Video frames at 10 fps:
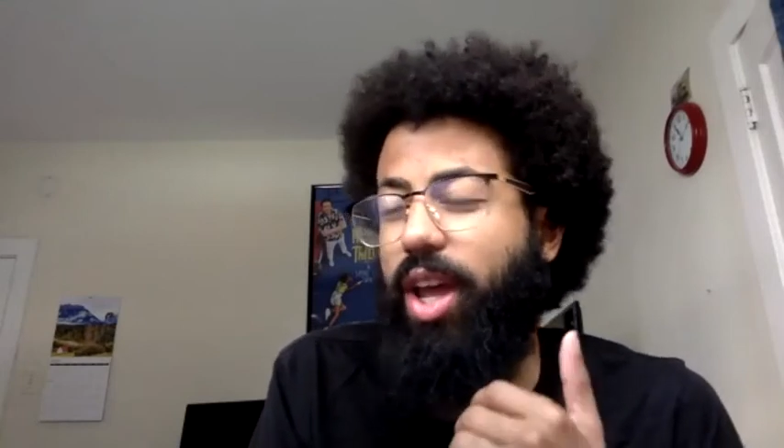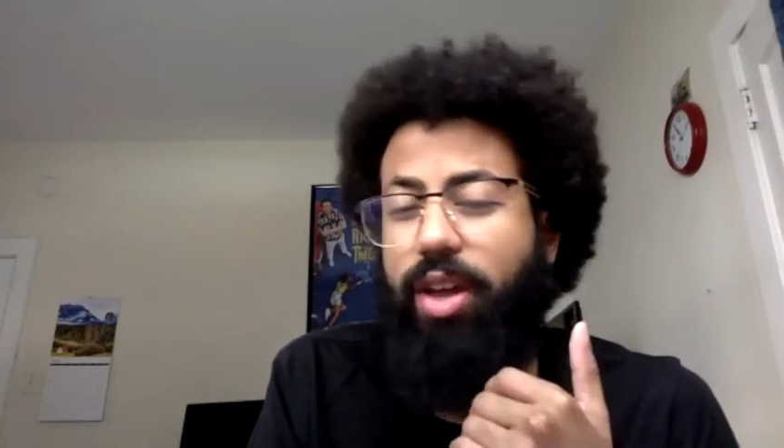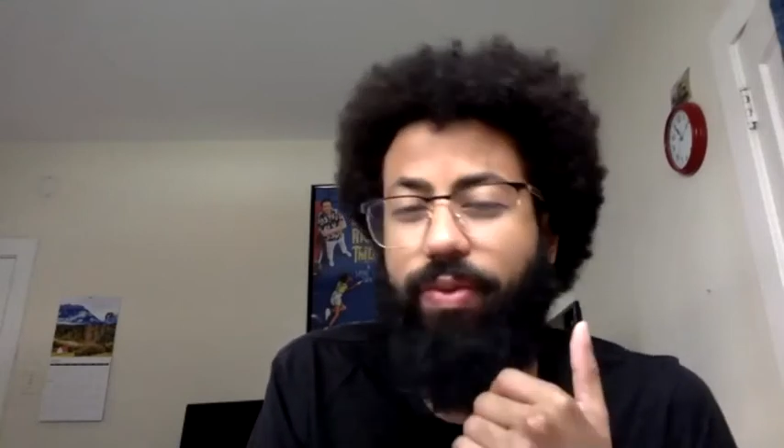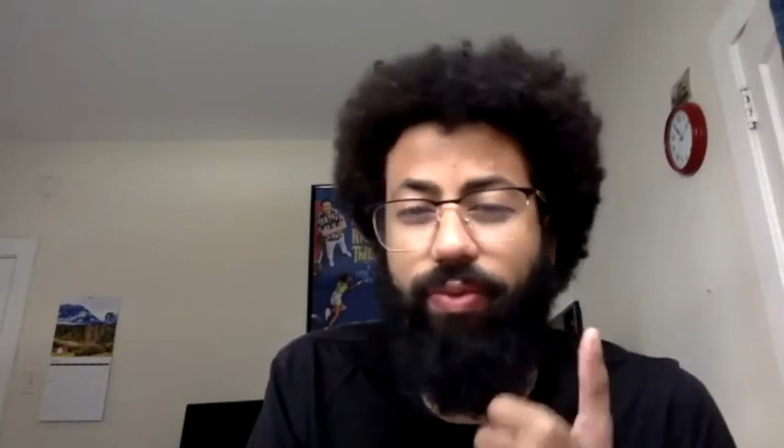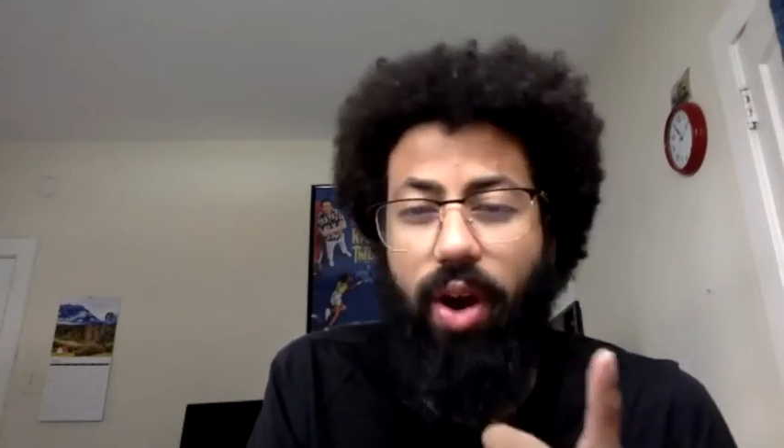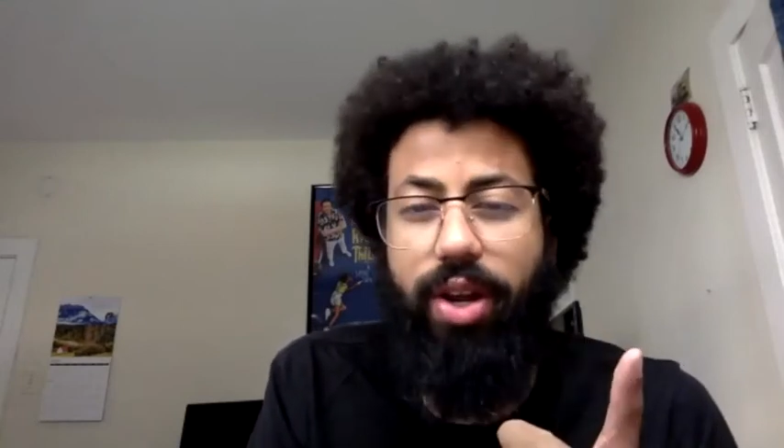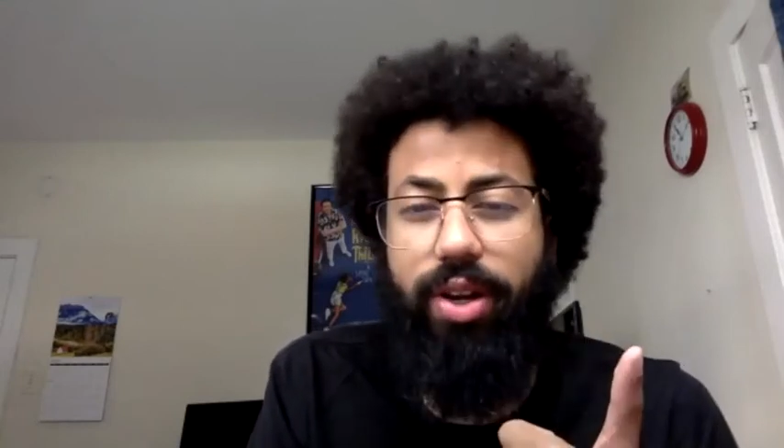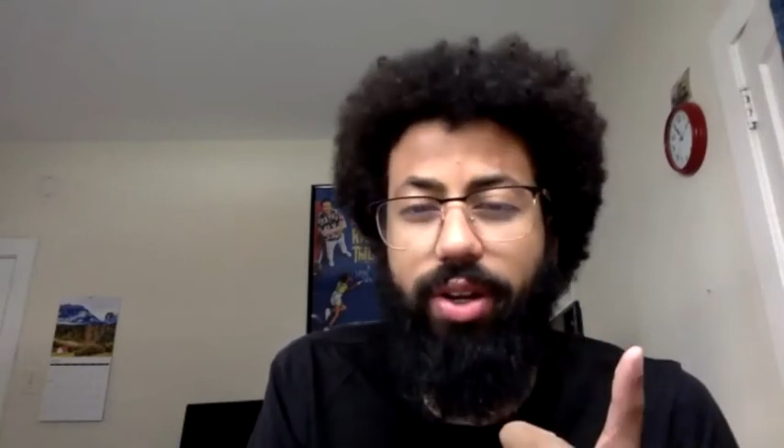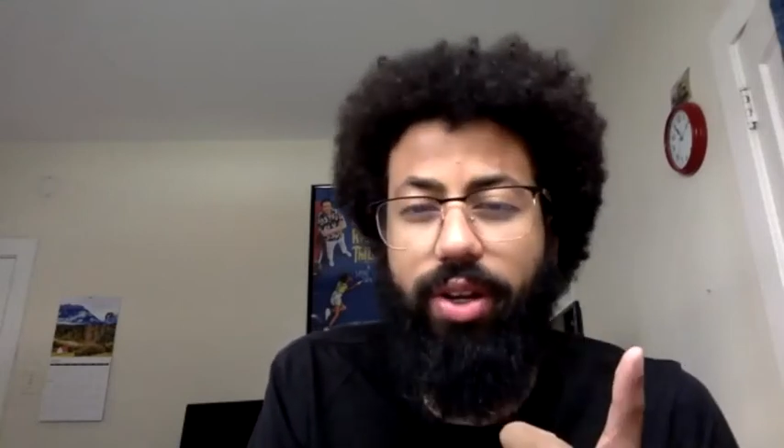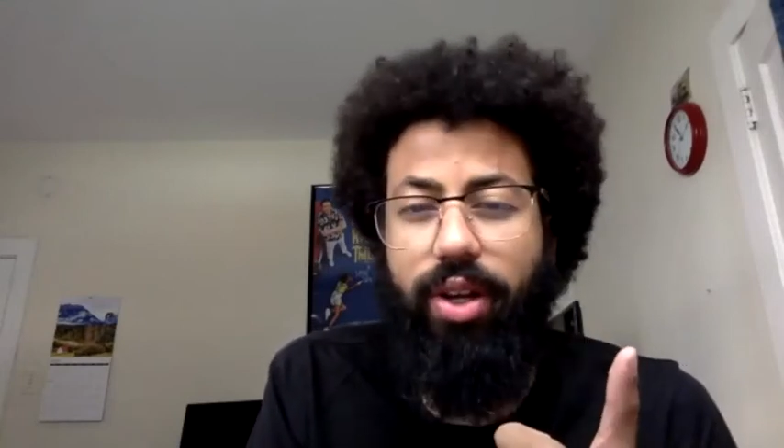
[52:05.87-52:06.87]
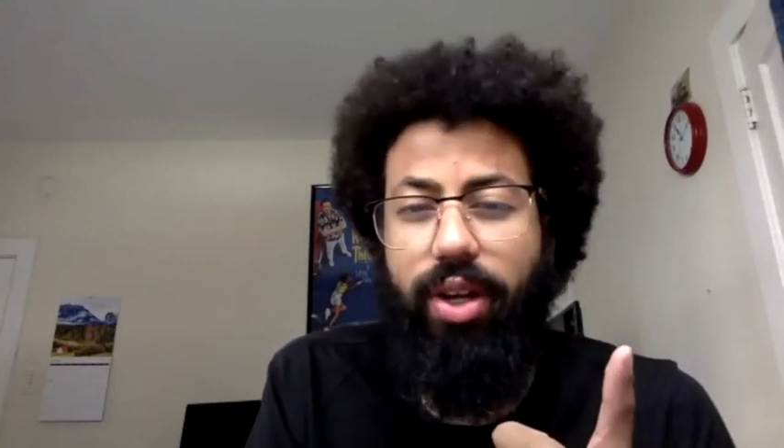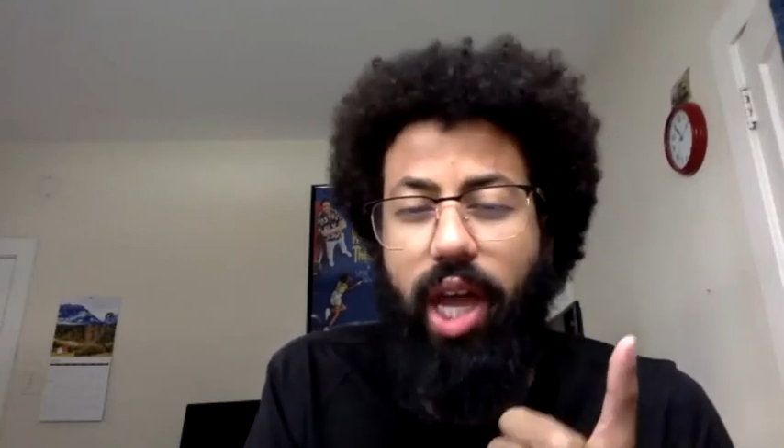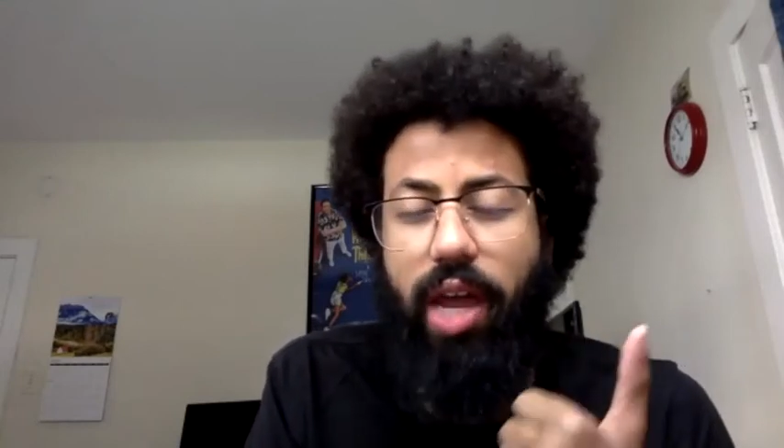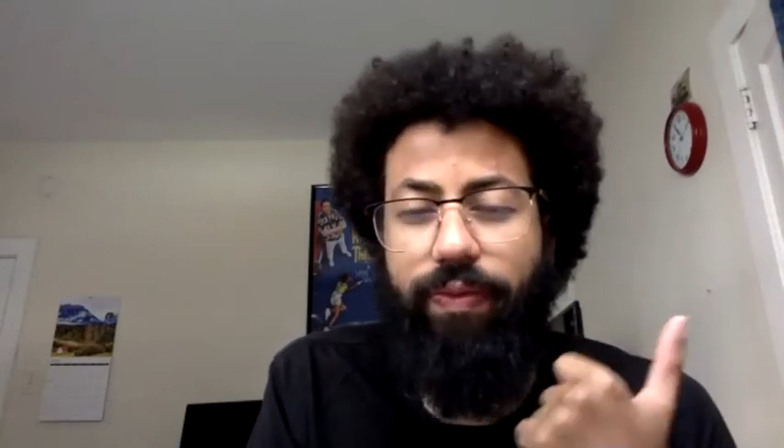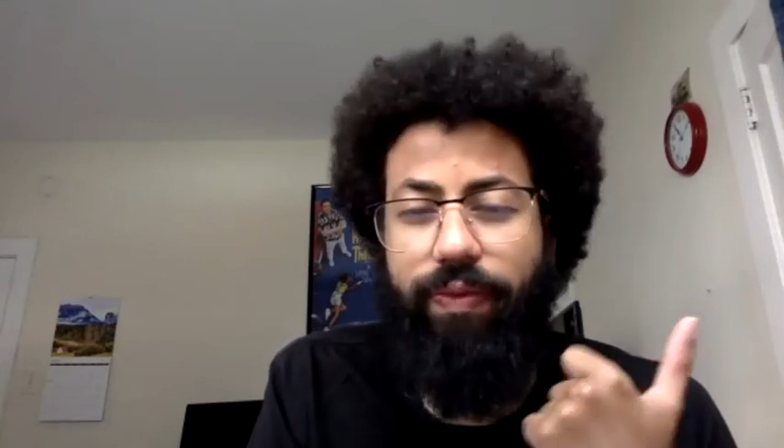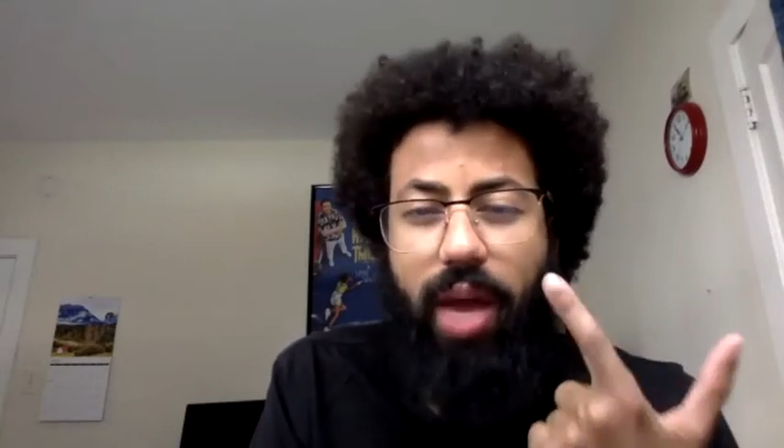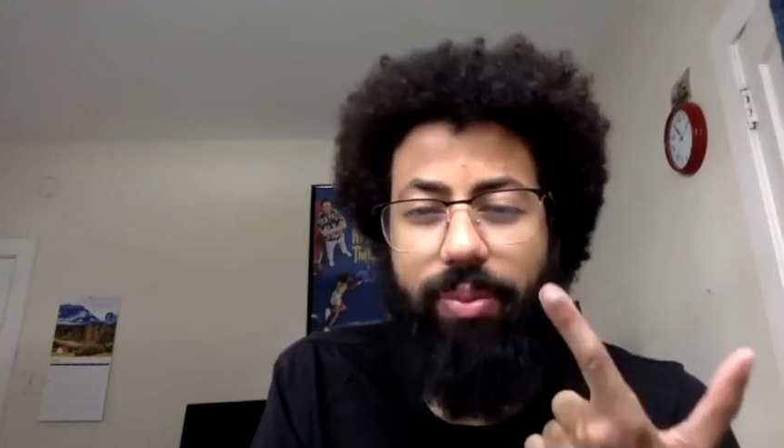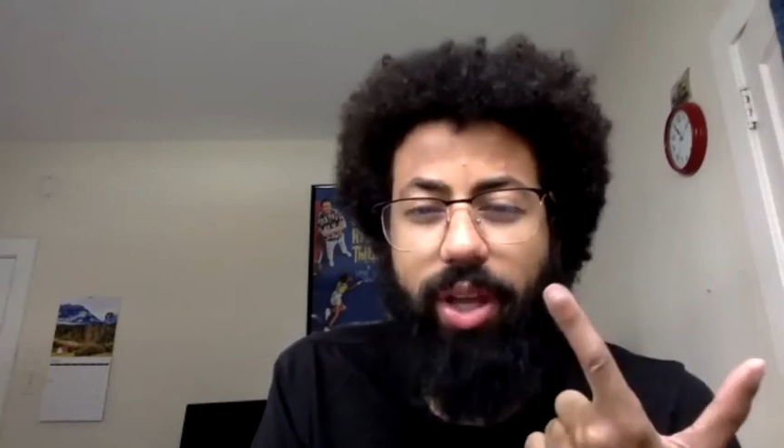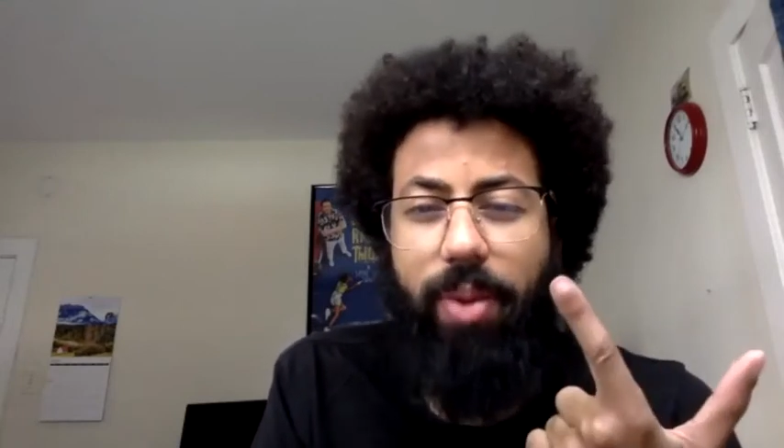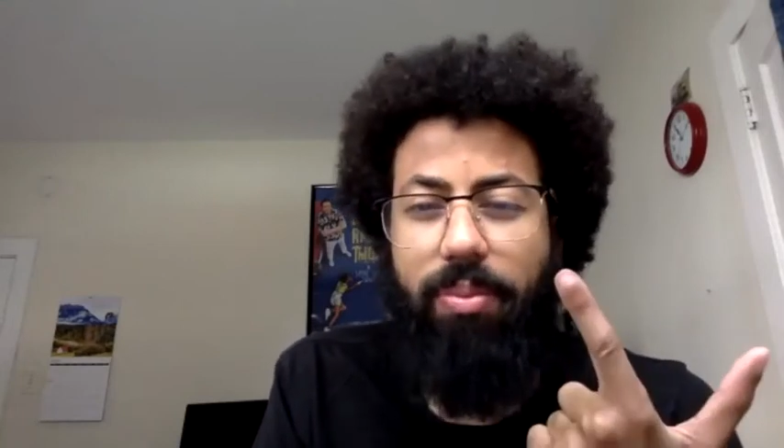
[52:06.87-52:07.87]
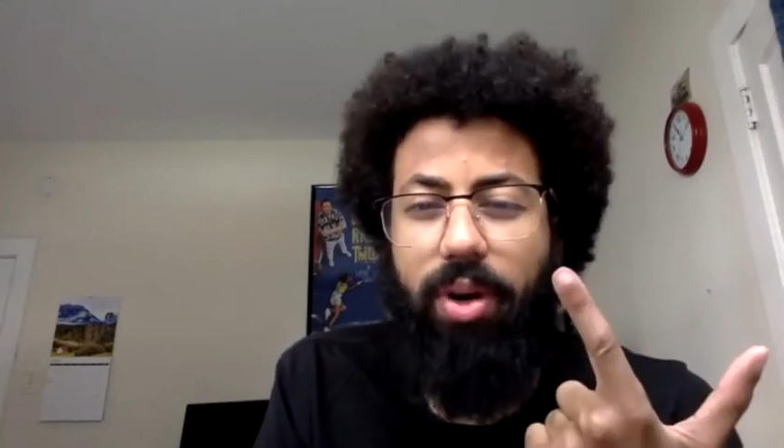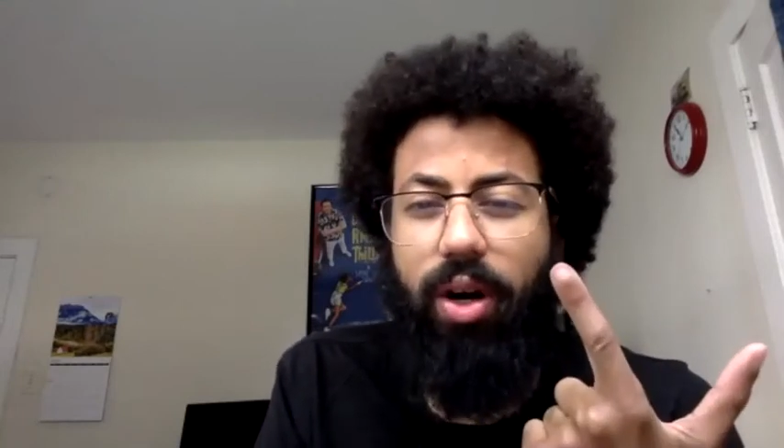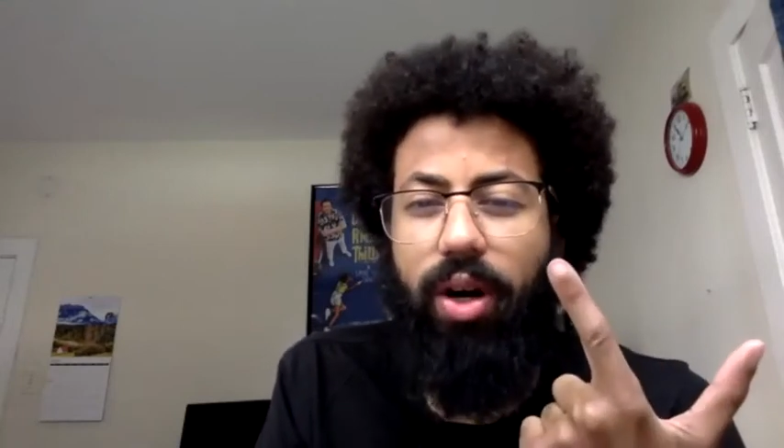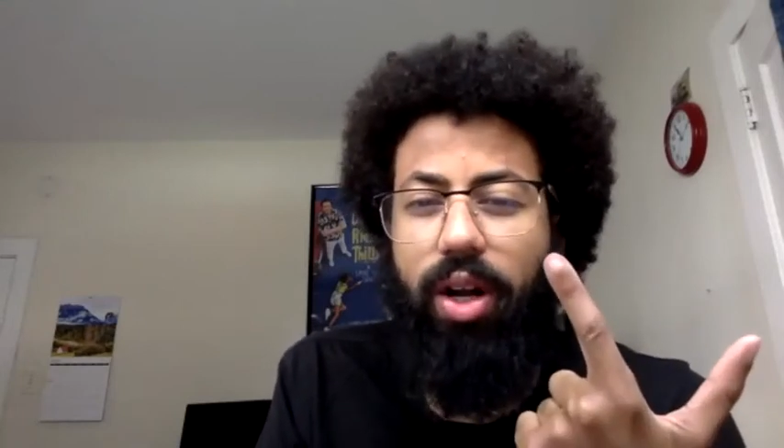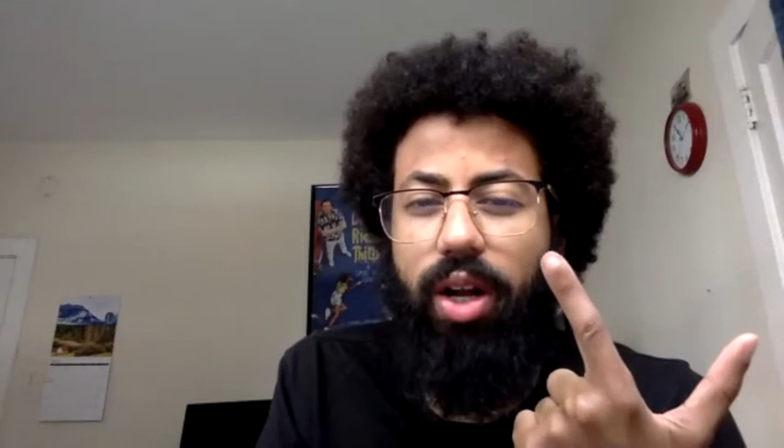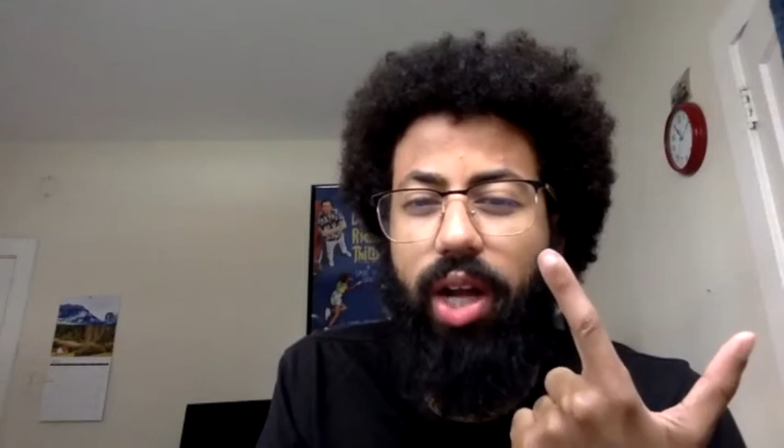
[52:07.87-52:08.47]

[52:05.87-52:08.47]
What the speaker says: a friend, a family member,